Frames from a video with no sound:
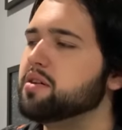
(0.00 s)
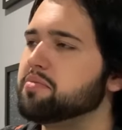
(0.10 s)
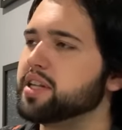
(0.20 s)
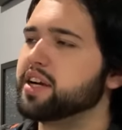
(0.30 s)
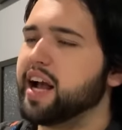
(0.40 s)

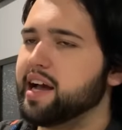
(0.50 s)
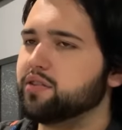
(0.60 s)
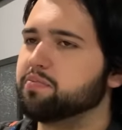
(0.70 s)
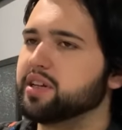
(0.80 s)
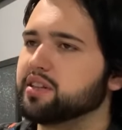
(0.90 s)
But there
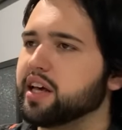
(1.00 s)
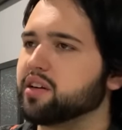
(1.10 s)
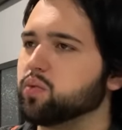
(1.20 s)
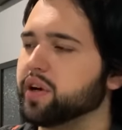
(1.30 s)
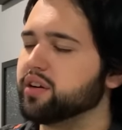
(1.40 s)
has been
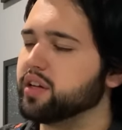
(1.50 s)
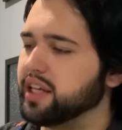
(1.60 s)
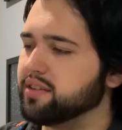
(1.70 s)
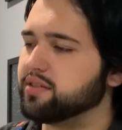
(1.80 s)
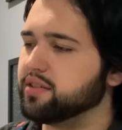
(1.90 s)
like
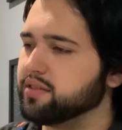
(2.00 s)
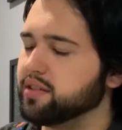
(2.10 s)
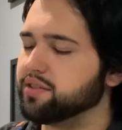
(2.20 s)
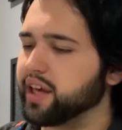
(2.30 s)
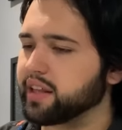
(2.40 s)
weird
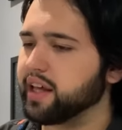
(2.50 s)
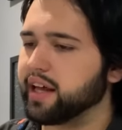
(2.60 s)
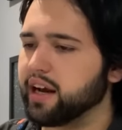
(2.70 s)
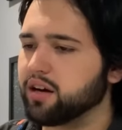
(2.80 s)
instances like that.